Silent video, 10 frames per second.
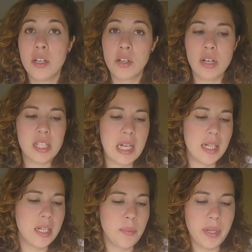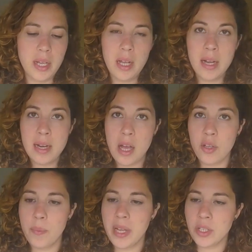Crush it a little bit, and now
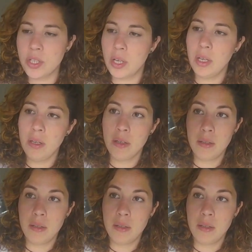you make sure